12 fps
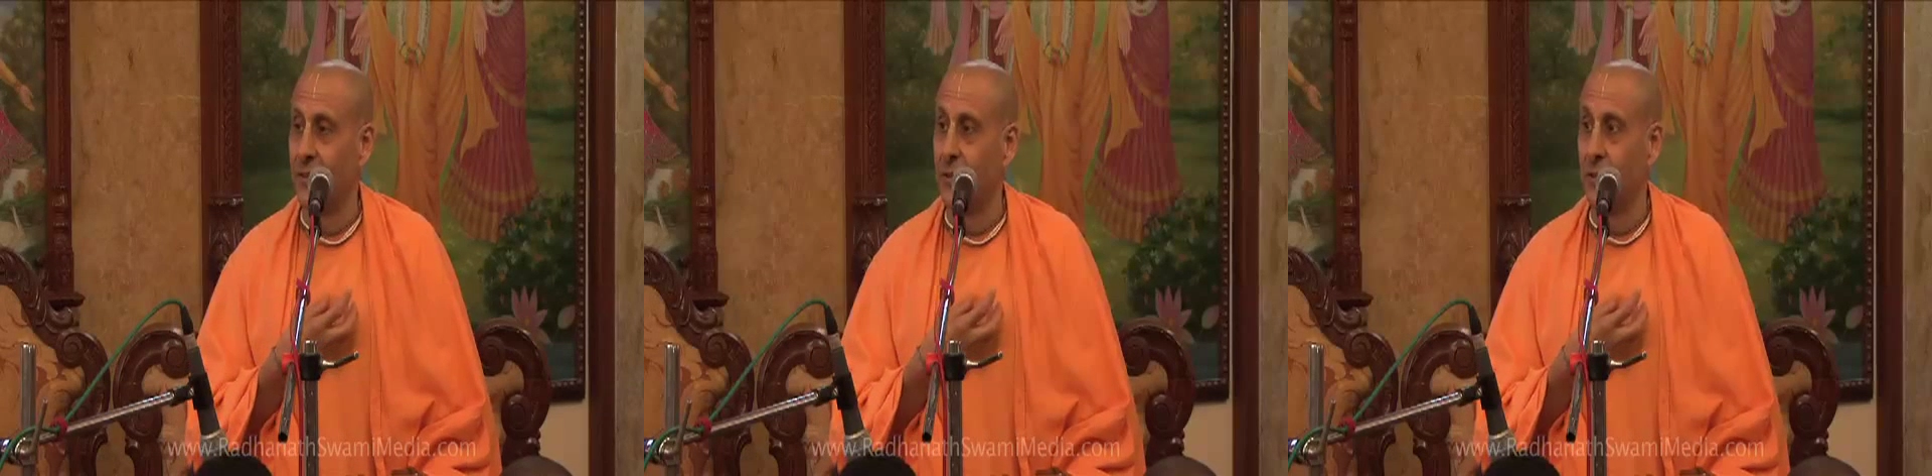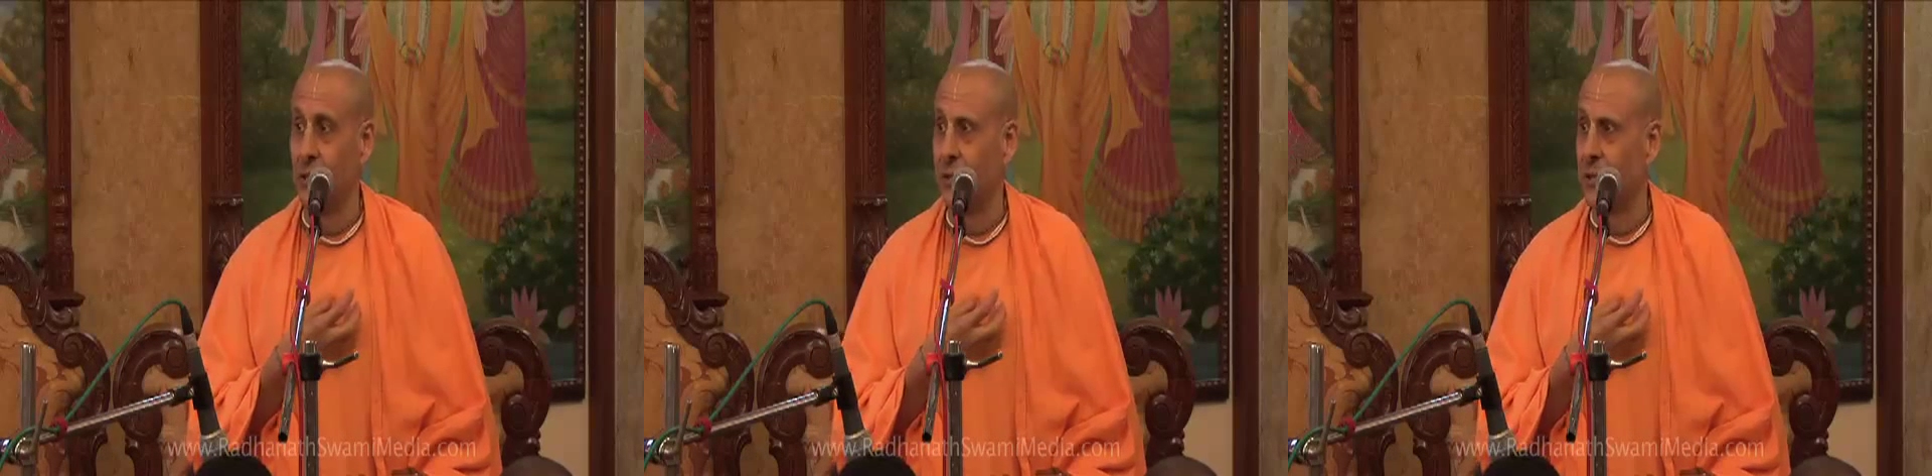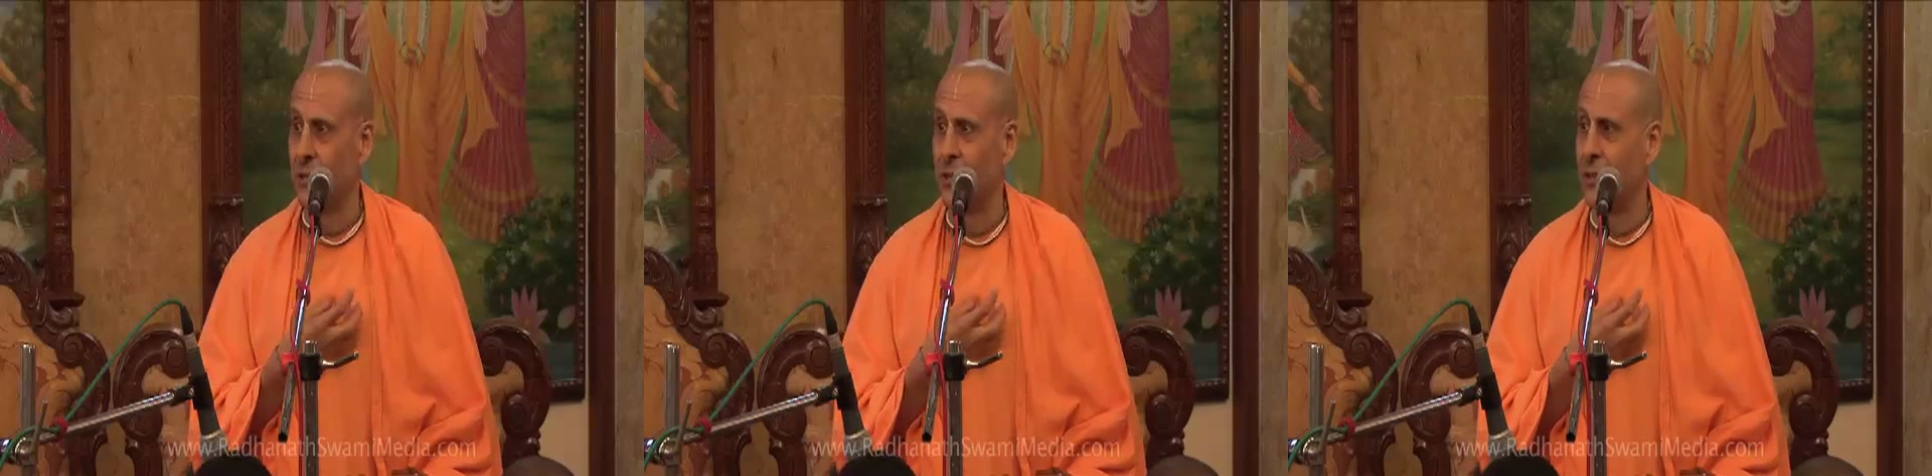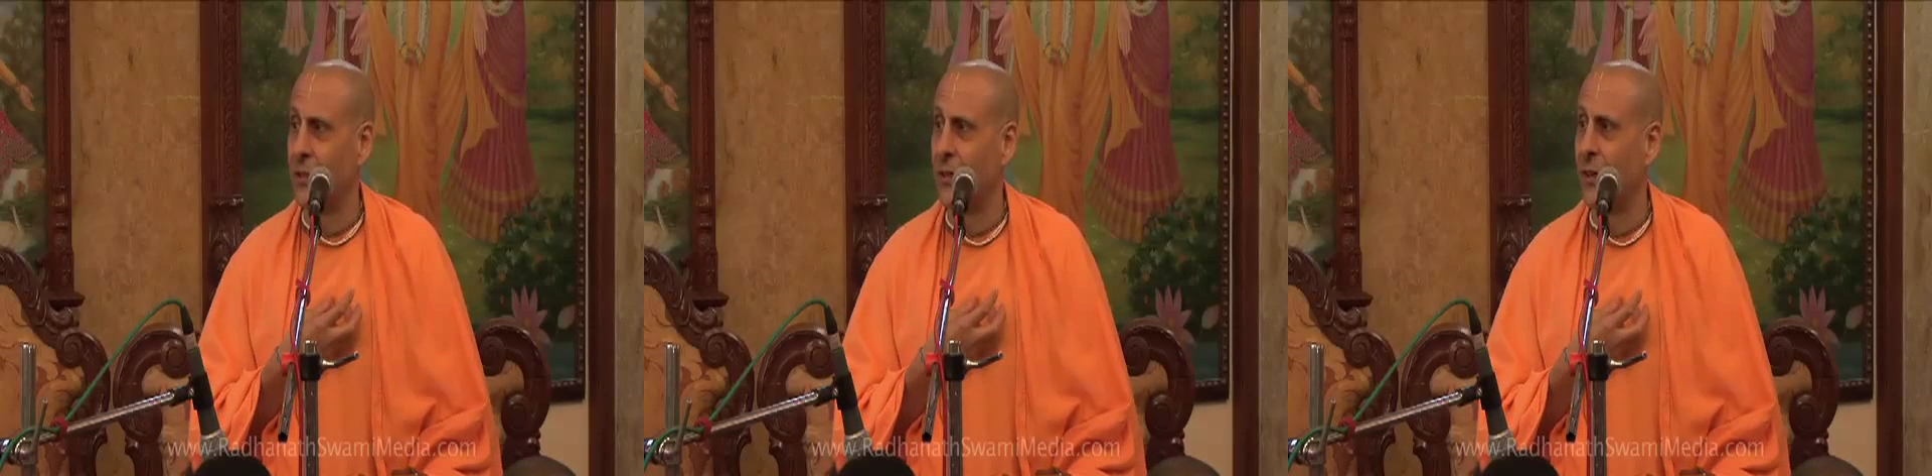Krishna's
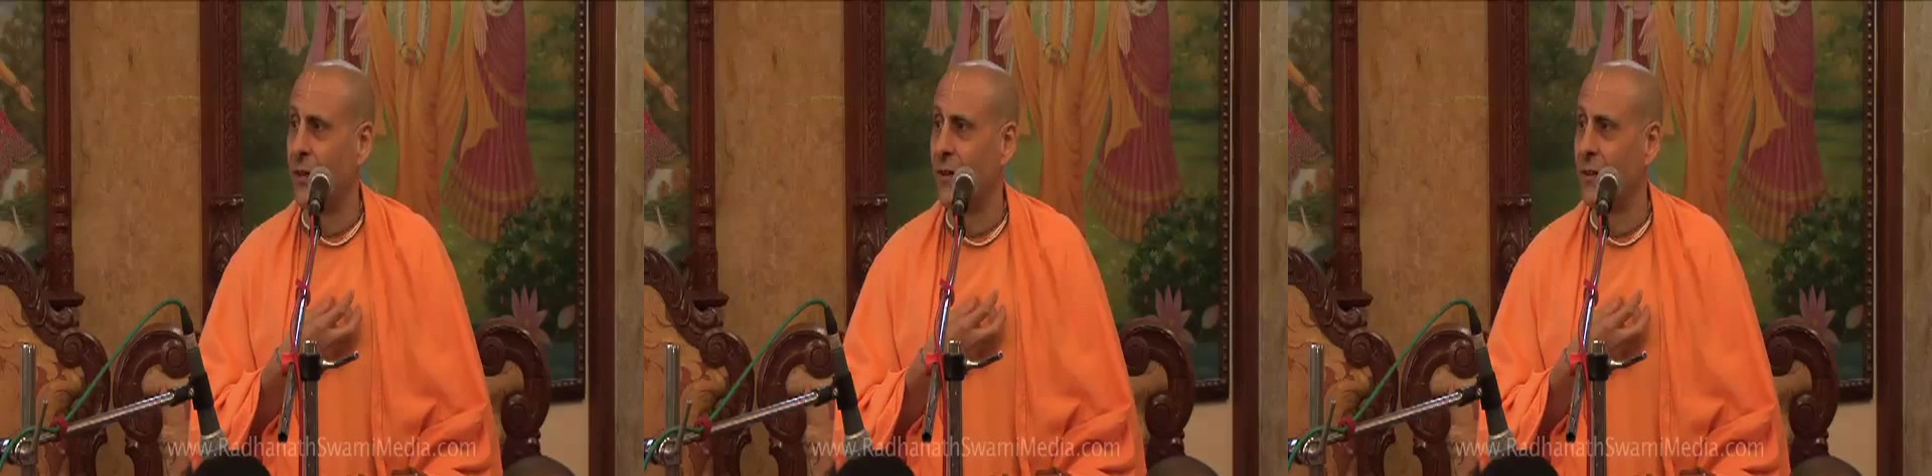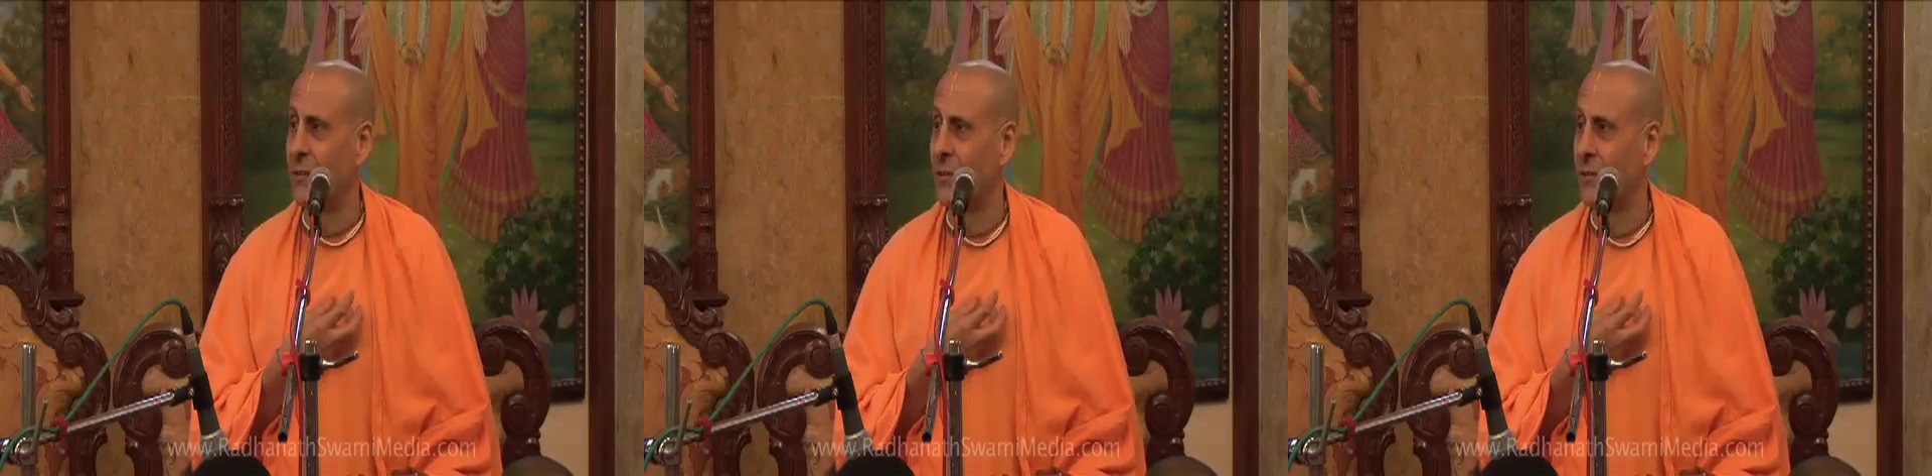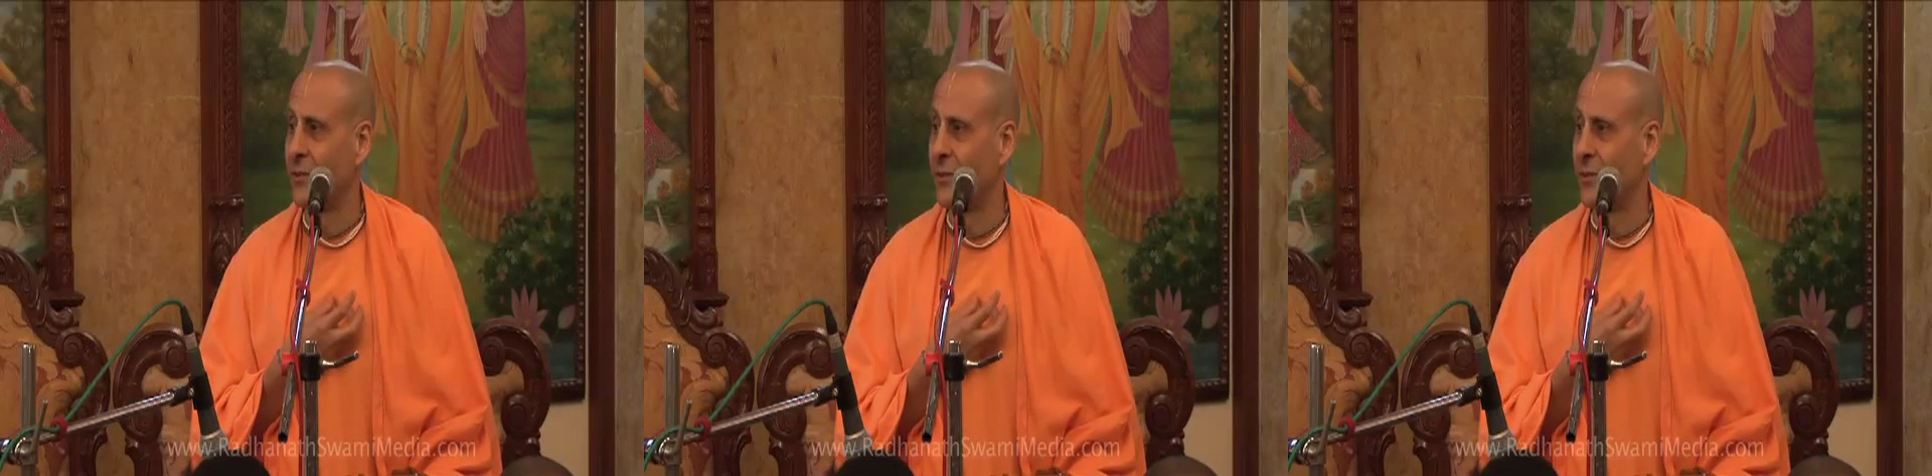in their heart.